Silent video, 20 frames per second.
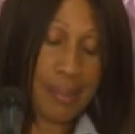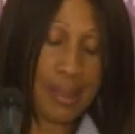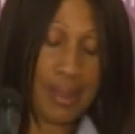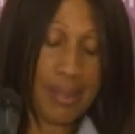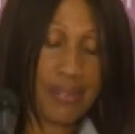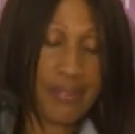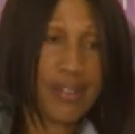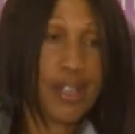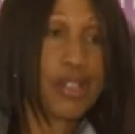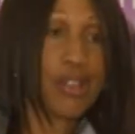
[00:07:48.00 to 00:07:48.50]

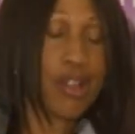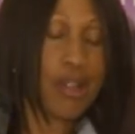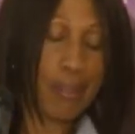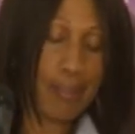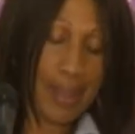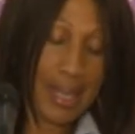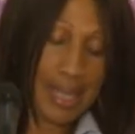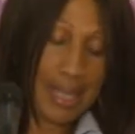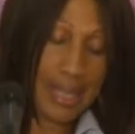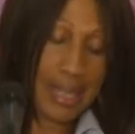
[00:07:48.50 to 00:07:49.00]

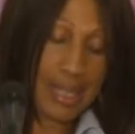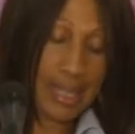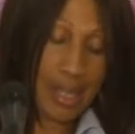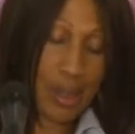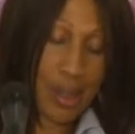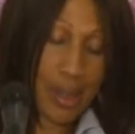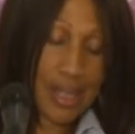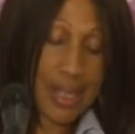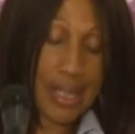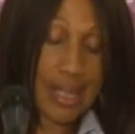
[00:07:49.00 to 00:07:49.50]
Another
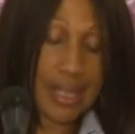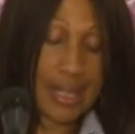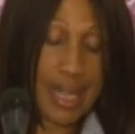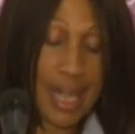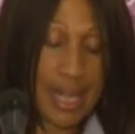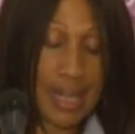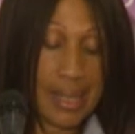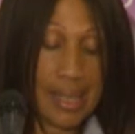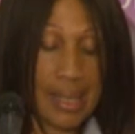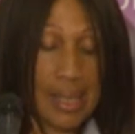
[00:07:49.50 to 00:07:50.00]
noticeable
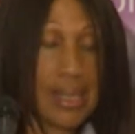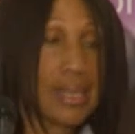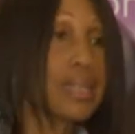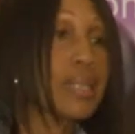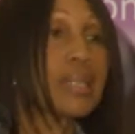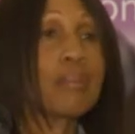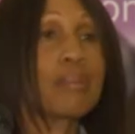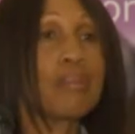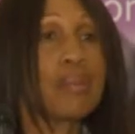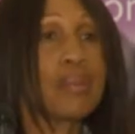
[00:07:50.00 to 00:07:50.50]

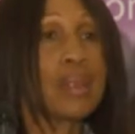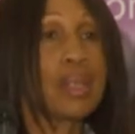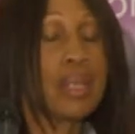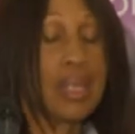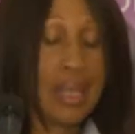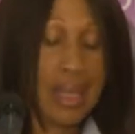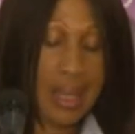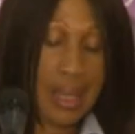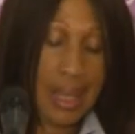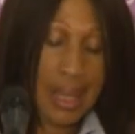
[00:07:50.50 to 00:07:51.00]
vulnerability in
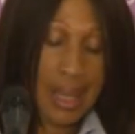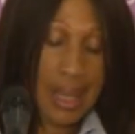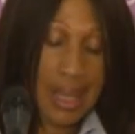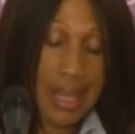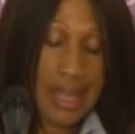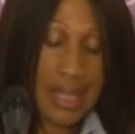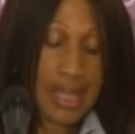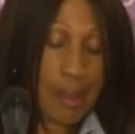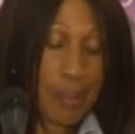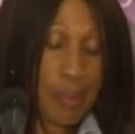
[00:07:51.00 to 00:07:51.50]
our
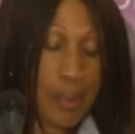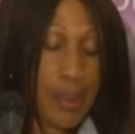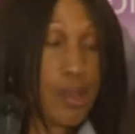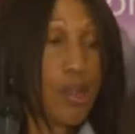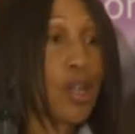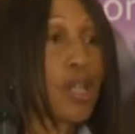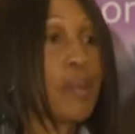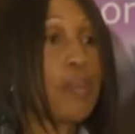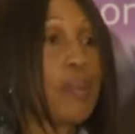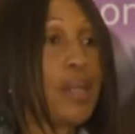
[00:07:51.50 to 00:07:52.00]

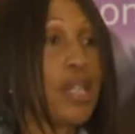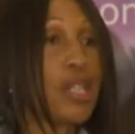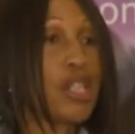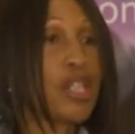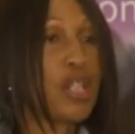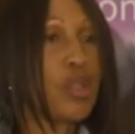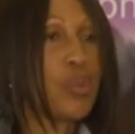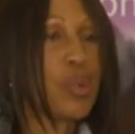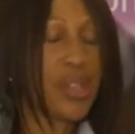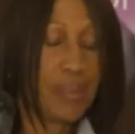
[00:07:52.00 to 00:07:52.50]
societies
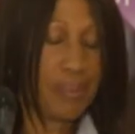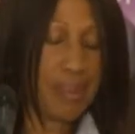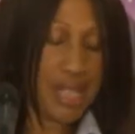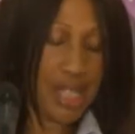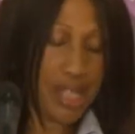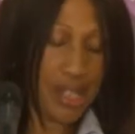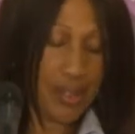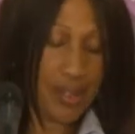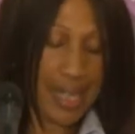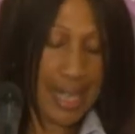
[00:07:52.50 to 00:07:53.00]

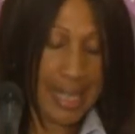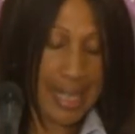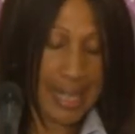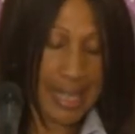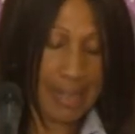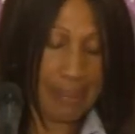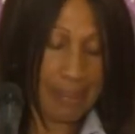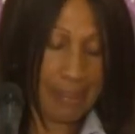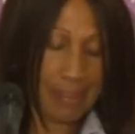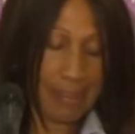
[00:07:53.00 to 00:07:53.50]
is a
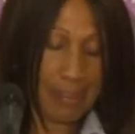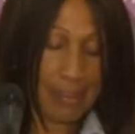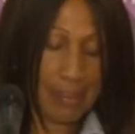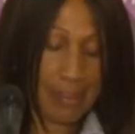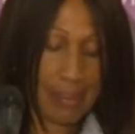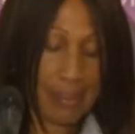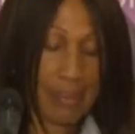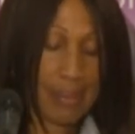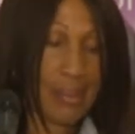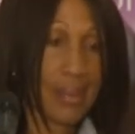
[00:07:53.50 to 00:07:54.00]

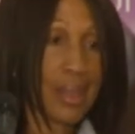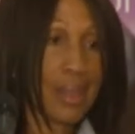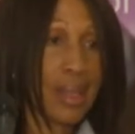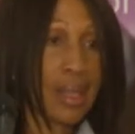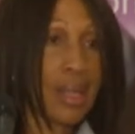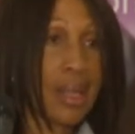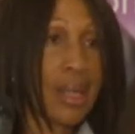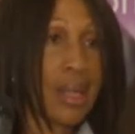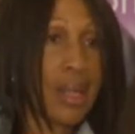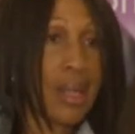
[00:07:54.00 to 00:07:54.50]
preoccupation with
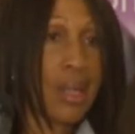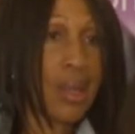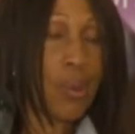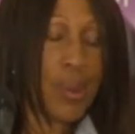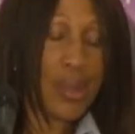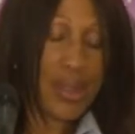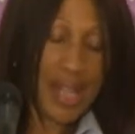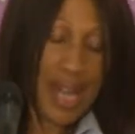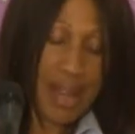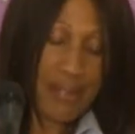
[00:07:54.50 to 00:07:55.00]

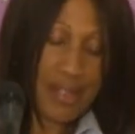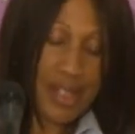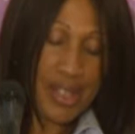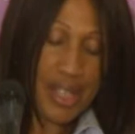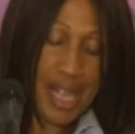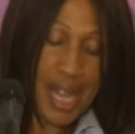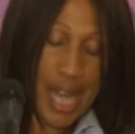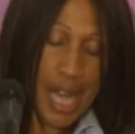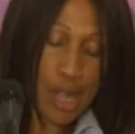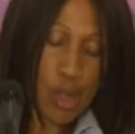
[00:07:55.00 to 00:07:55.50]
materialism,
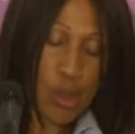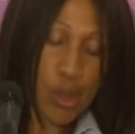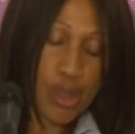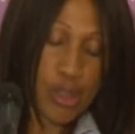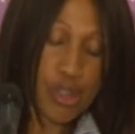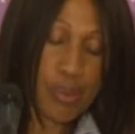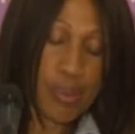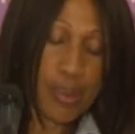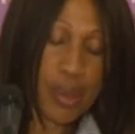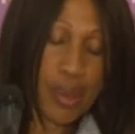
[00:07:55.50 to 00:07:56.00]

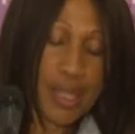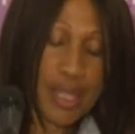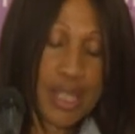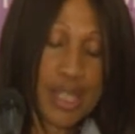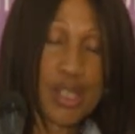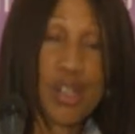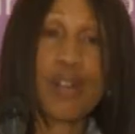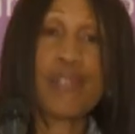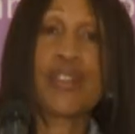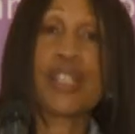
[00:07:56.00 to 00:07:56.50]

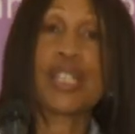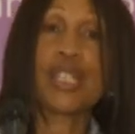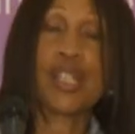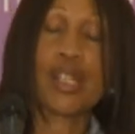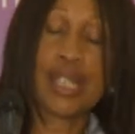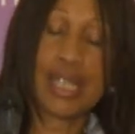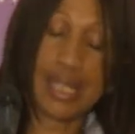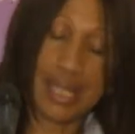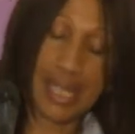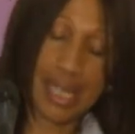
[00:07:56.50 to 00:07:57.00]
with having
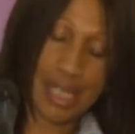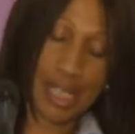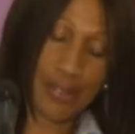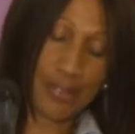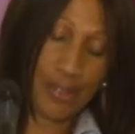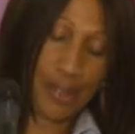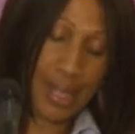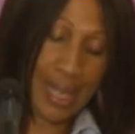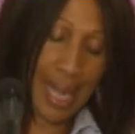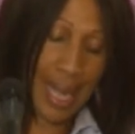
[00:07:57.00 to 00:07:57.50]
the
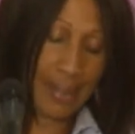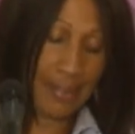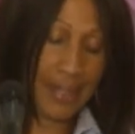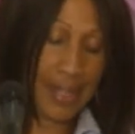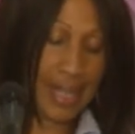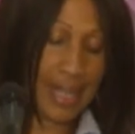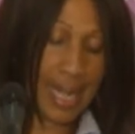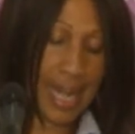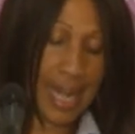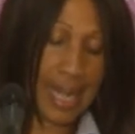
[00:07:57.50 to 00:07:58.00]

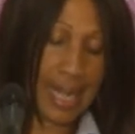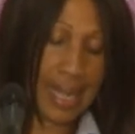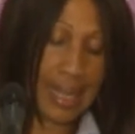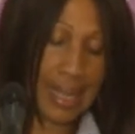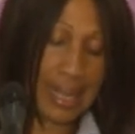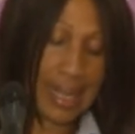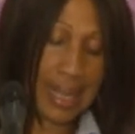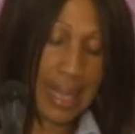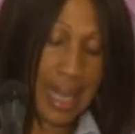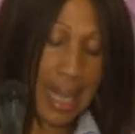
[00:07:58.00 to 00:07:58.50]
accoutrements of a
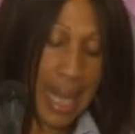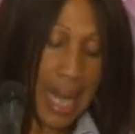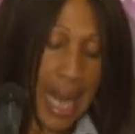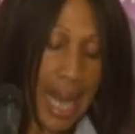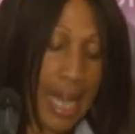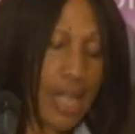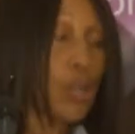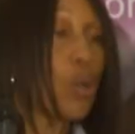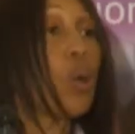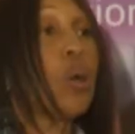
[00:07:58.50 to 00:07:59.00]

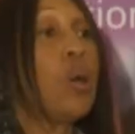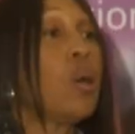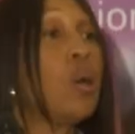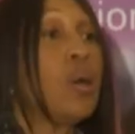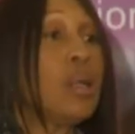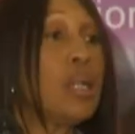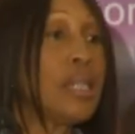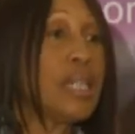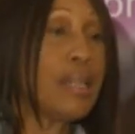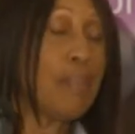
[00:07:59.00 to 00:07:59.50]
successful
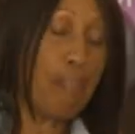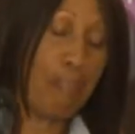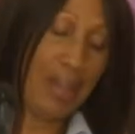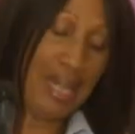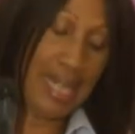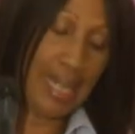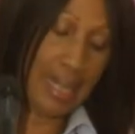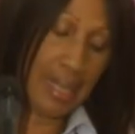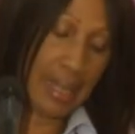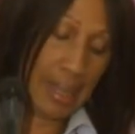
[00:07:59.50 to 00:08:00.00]
lifestyle
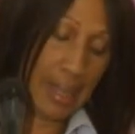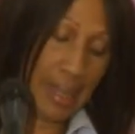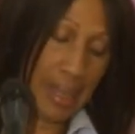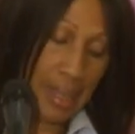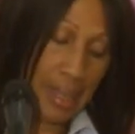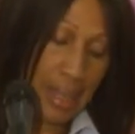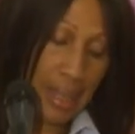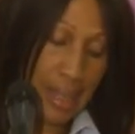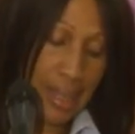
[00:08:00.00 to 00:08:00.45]
and